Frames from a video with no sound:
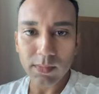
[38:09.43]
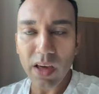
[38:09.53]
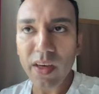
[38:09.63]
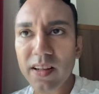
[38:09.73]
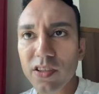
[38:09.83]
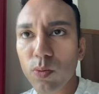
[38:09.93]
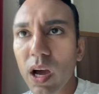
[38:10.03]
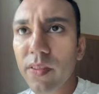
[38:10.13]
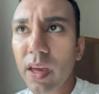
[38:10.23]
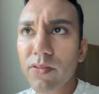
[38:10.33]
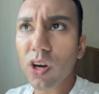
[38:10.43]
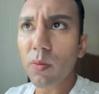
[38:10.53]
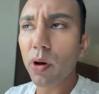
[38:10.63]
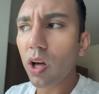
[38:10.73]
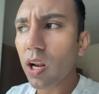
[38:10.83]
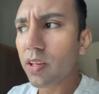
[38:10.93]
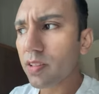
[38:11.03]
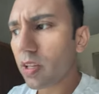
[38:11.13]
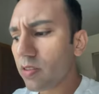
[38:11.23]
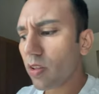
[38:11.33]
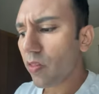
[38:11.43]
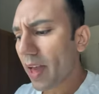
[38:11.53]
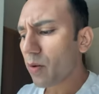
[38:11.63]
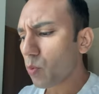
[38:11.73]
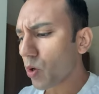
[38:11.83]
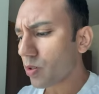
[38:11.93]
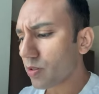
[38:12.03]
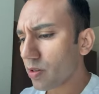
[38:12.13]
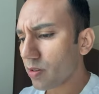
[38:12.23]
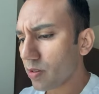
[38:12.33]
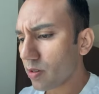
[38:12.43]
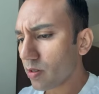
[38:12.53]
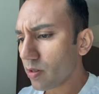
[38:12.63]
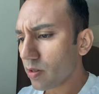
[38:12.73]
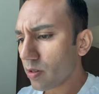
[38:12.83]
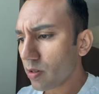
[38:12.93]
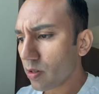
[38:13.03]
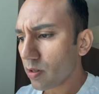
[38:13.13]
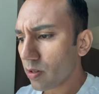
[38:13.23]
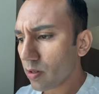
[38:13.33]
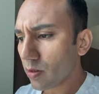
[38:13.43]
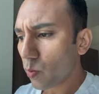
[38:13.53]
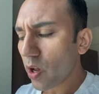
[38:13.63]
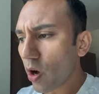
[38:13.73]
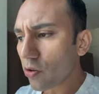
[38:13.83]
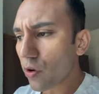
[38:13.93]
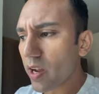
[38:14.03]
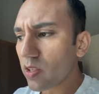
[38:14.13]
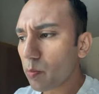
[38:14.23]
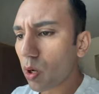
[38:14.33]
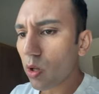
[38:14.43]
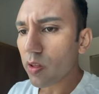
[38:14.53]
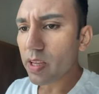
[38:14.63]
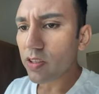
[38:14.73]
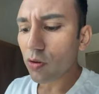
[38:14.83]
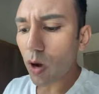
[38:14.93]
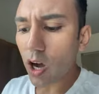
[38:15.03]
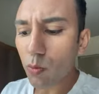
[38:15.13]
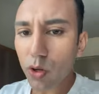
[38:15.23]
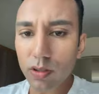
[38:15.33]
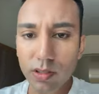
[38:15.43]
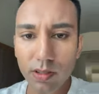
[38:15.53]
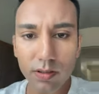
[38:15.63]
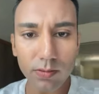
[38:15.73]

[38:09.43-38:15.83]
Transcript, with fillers: And that's why they've got to pull us into their world we're not trying to pull them into our world.